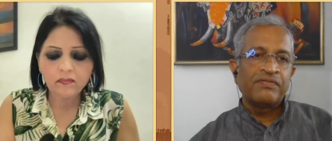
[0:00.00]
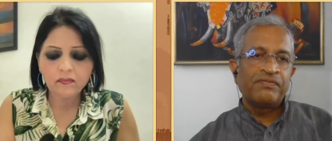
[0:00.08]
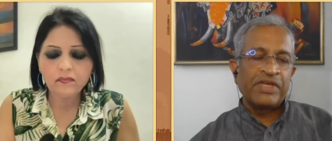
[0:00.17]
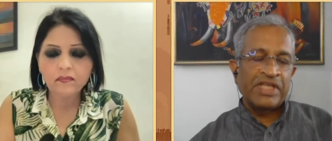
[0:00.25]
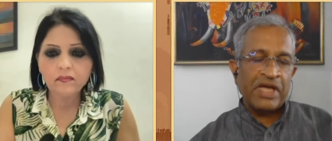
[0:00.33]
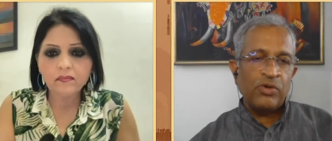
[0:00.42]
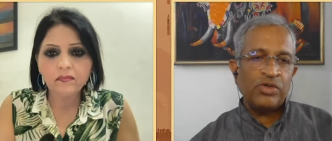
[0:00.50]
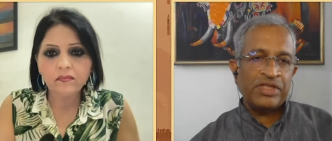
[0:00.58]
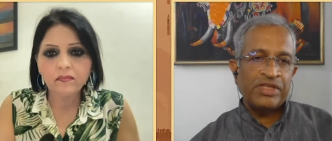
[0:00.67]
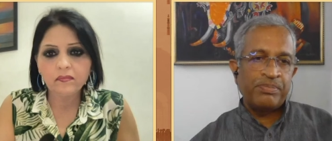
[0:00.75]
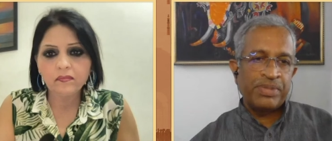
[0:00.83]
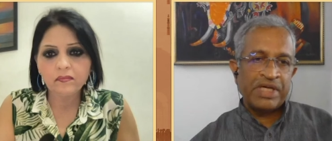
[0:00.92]
Speaker 1: without
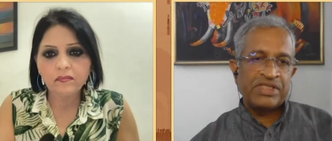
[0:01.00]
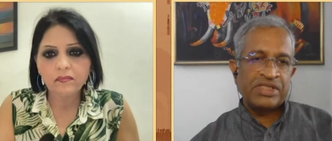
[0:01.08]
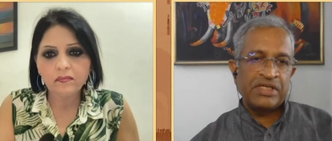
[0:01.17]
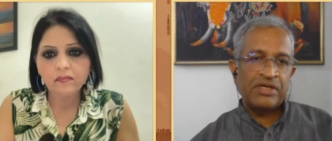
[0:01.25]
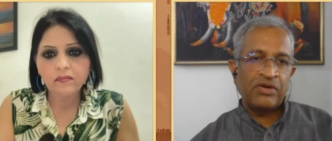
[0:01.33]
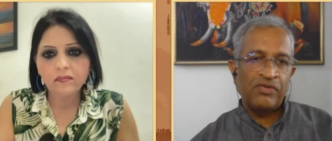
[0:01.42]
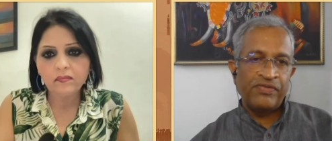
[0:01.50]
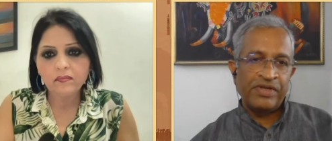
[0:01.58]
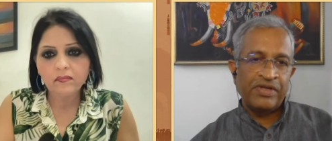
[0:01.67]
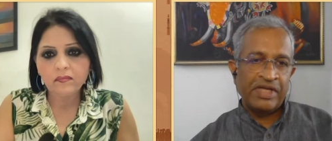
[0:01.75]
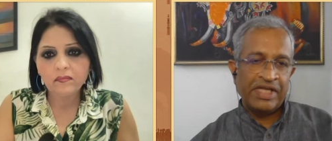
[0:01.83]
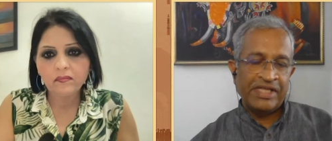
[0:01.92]
the pressure of
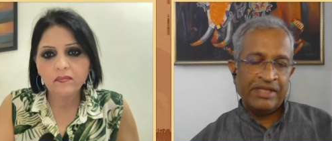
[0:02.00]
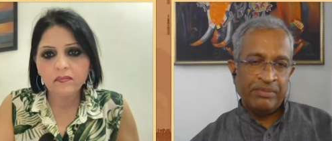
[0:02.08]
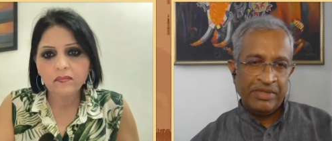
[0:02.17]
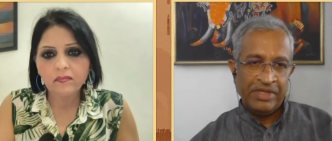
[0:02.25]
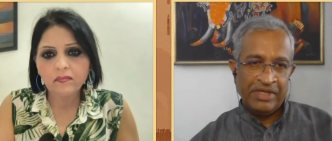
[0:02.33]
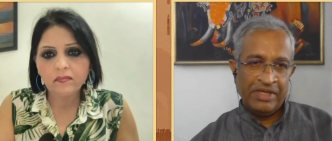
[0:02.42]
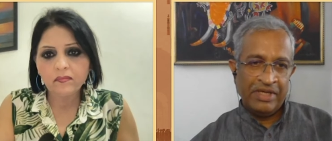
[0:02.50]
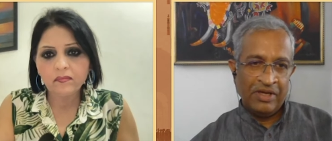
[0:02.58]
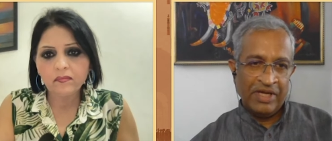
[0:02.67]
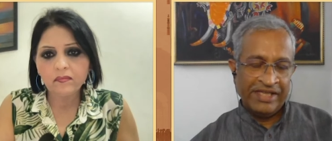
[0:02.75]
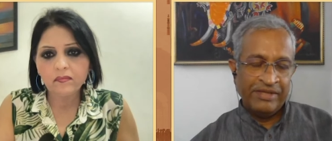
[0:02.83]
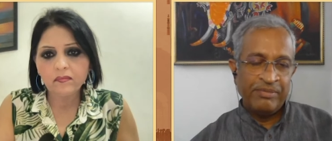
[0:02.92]
an,
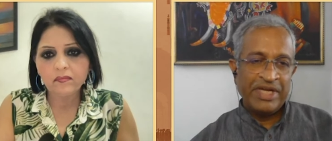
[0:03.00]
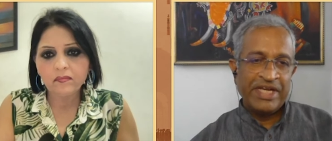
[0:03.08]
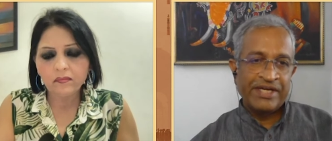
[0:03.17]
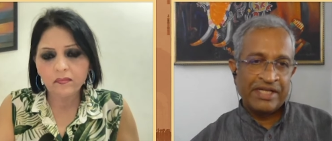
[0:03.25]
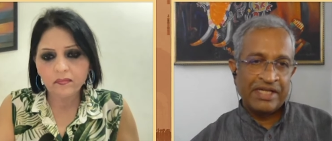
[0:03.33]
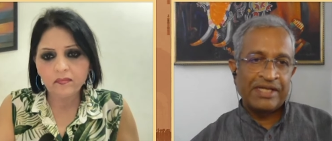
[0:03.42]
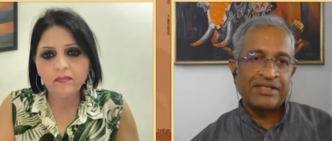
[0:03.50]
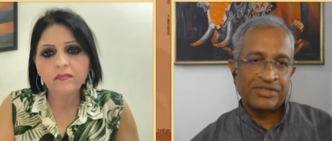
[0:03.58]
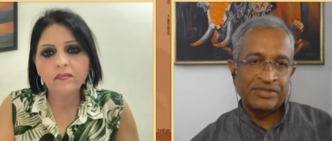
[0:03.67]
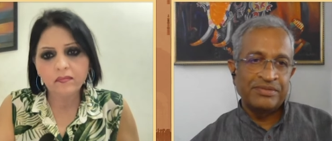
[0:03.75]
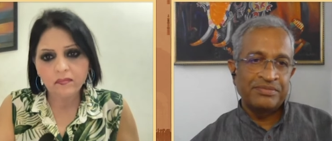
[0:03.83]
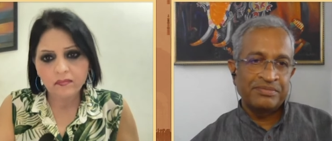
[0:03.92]
an immediate
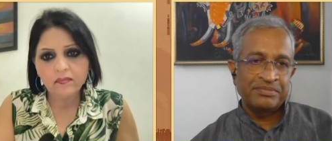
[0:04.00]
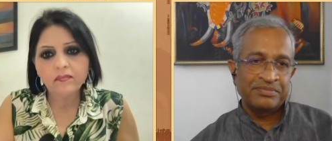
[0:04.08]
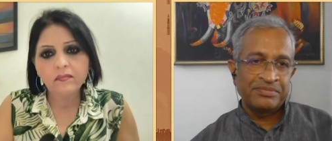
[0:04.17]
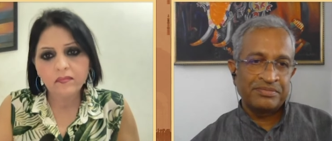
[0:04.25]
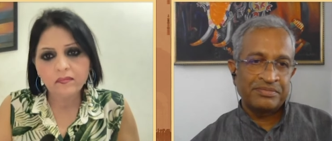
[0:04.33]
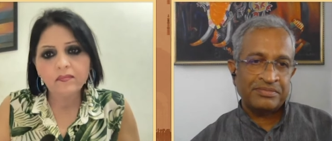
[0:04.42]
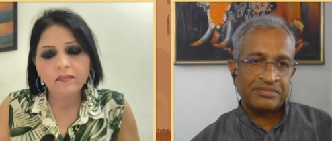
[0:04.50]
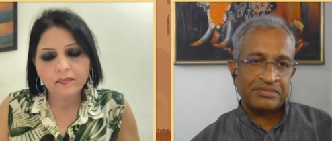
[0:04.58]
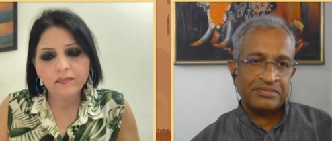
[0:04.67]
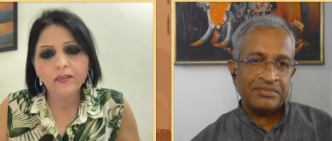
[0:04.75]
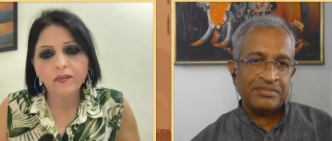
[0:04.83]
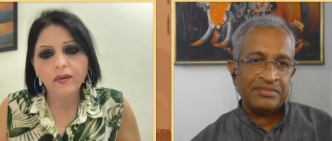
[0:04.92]
election.
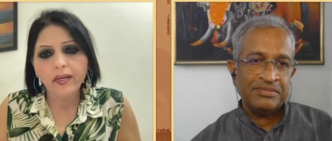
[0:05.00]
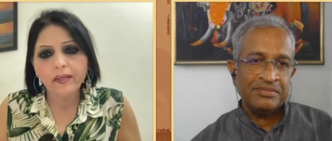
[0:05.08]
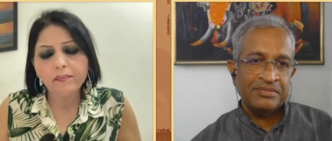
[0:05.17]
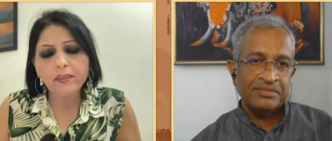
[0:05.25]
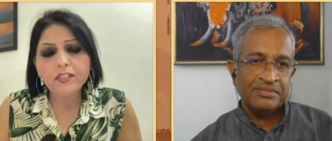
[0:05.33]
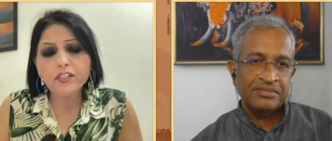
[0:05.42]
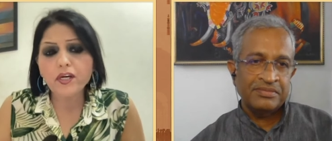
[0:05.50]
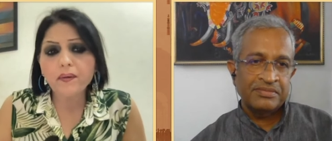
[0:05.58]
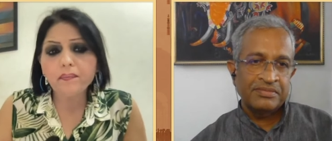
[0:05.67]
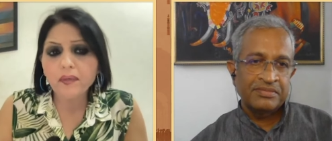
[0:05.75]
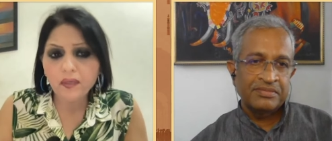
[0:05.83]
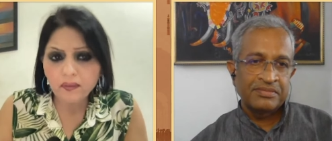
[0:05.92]
Speaker 2: But
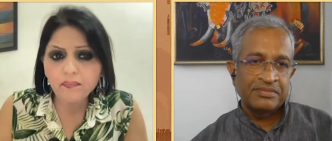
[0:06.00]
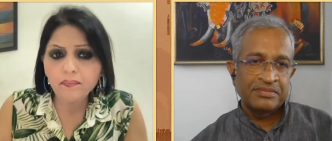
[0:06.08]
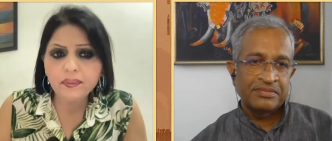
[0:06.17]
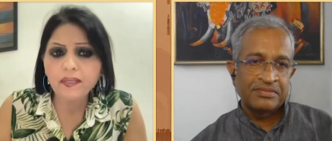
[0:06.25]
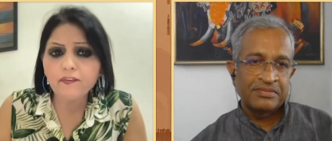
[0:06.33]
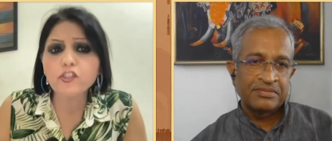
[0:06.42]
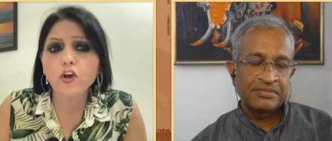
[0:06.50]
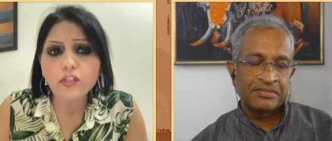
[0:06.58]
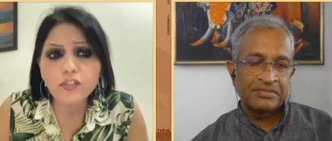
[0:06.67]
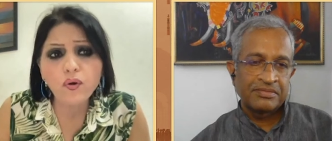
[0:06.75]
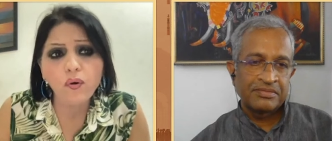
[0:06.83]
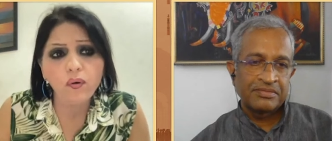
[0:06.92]
uh, uh, there was
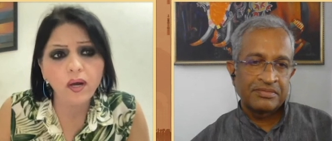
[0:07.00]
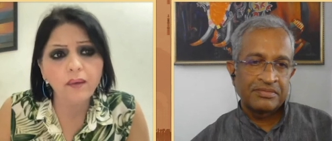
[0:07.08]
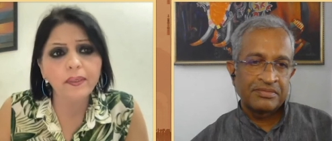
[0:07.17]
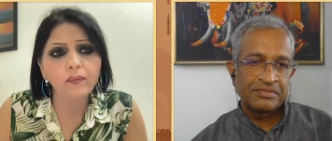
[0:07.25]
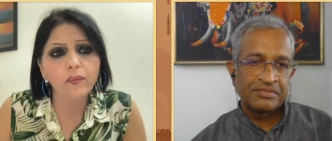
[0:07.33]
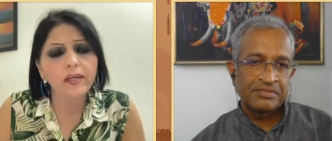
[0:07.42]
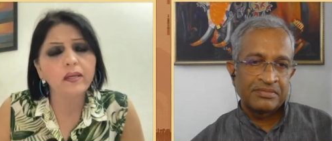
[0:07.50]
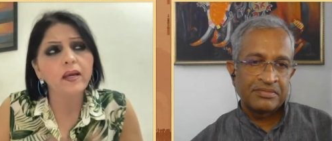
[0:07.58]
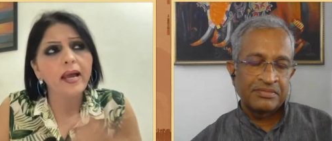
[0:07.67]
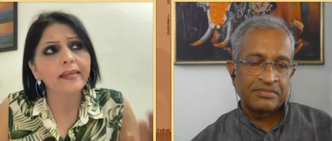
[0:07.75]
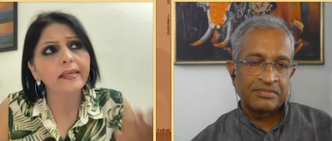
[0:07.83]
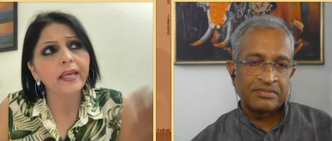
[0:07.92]
also, I mean, one
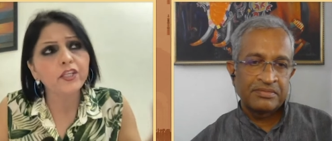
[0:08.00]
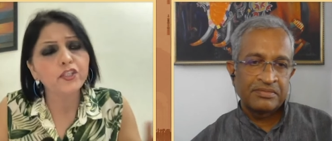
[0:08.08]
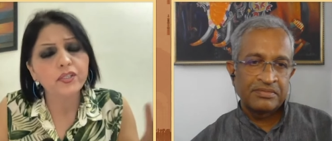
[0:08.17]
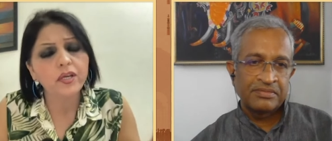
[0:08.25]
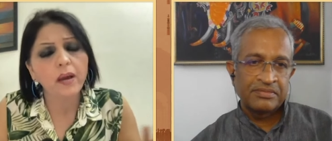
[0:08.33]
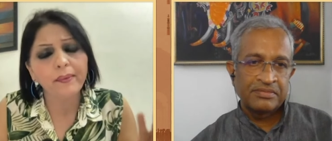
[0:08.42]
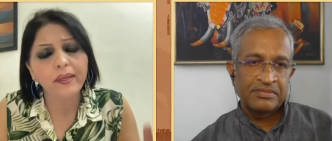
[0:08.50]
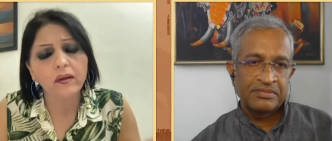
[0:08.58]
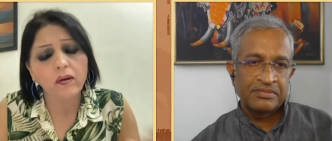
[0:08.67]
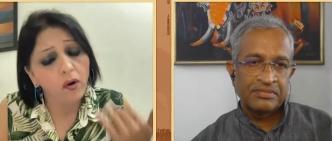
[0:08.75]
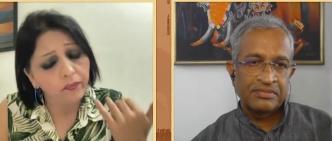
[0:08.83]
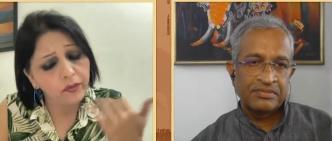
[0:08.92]
allegation coming
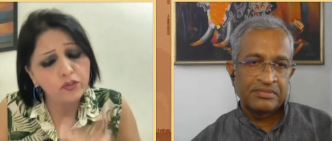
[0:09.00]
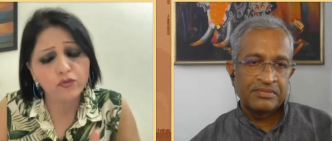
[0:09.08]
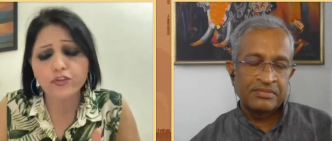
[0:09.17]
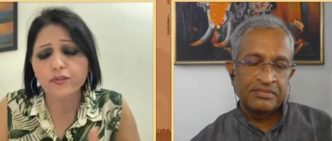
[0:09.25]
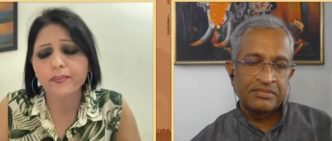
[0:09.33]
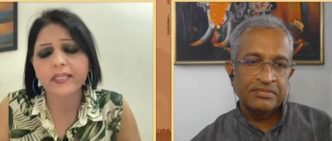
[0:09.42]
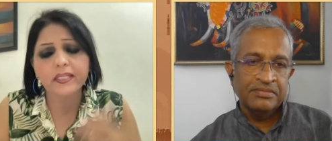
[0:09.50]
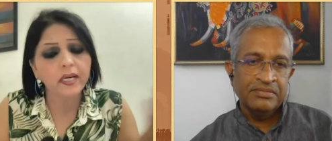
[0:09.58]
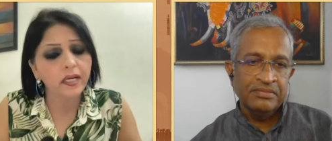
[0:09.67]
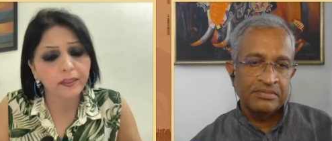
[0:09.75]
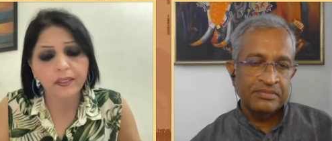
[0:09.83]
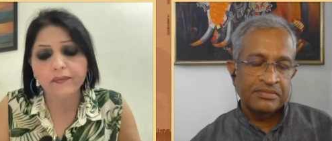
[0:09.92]
on the social
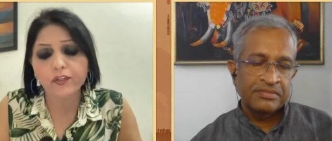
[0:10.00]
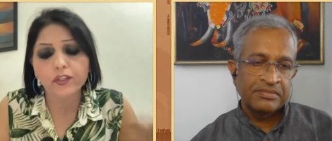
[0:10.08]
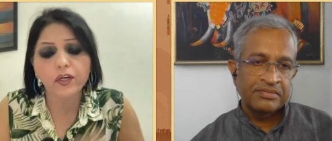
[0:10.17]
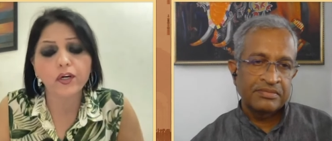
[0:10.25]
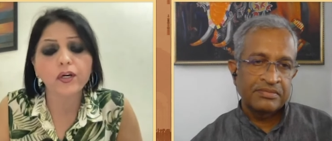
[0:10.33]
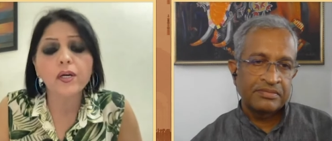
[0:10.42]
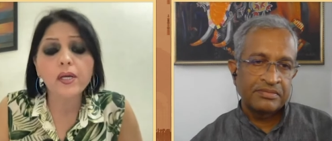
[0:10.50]
media, and even the